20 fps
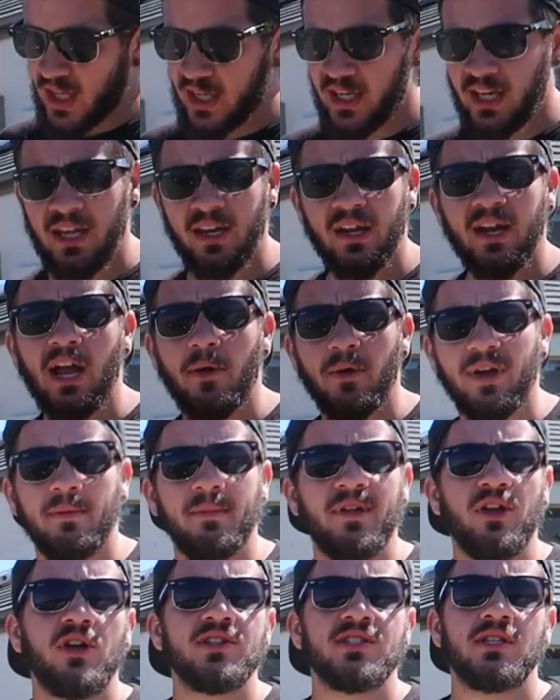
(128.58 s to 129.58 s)
here today we're going to
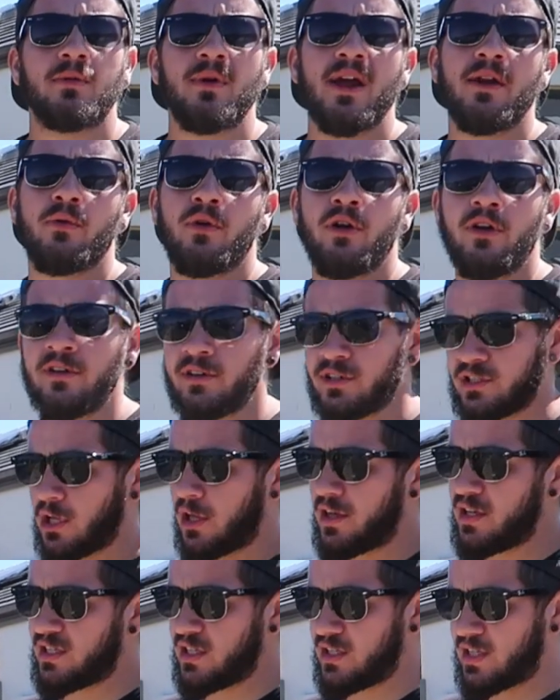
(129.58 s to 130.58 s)
be using the red root. So
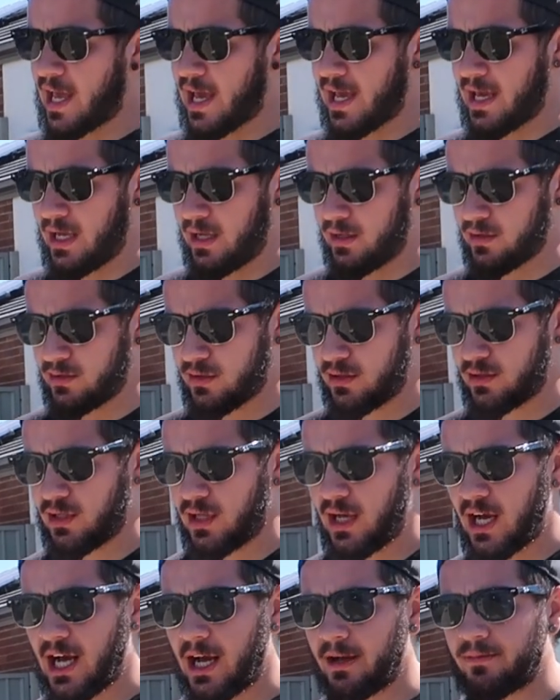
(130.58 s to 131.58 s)
this is
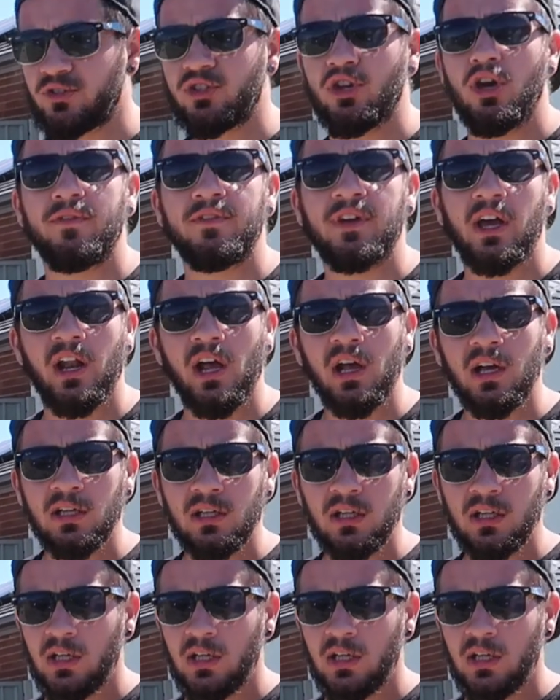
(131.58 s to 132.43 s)
a turf cutter.